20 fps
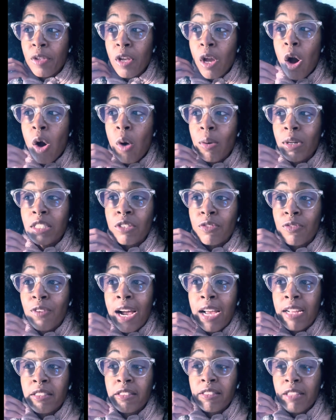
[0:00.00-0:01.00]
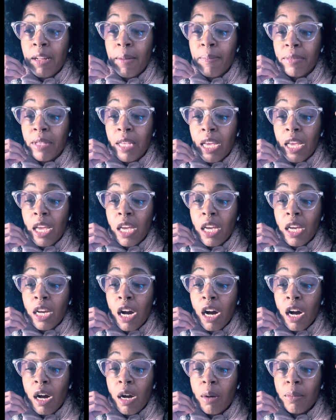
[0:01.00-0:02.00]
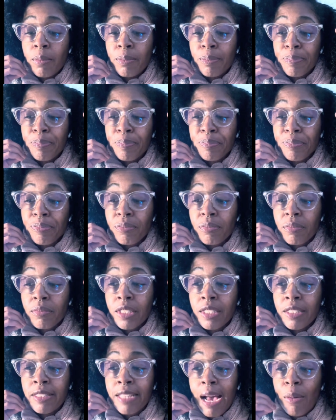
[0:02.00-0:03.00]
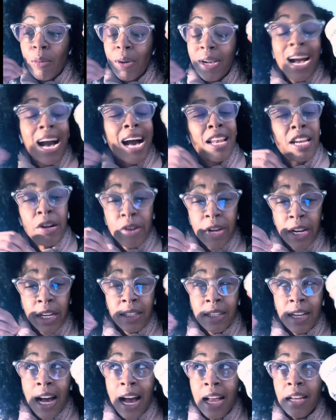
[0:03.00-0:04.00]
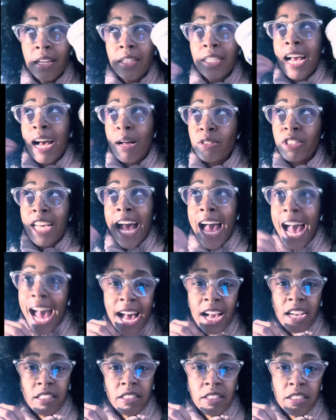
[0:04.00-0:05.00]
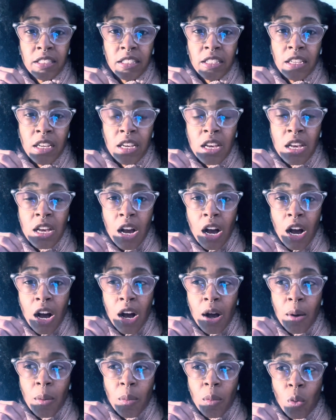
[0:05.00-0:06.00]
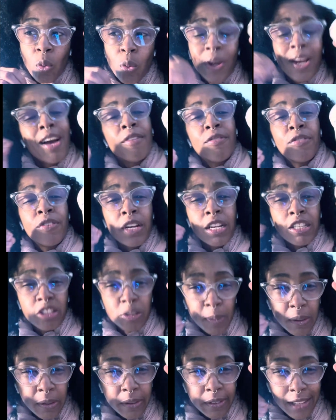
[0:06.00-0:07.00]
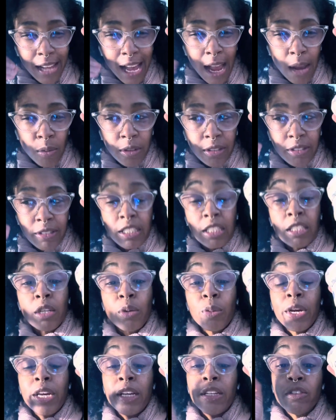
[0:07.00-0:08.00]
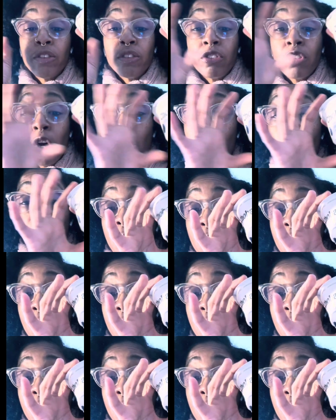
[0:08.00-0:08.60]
always find something that would kind of counteract whatever experience I was dealing with. So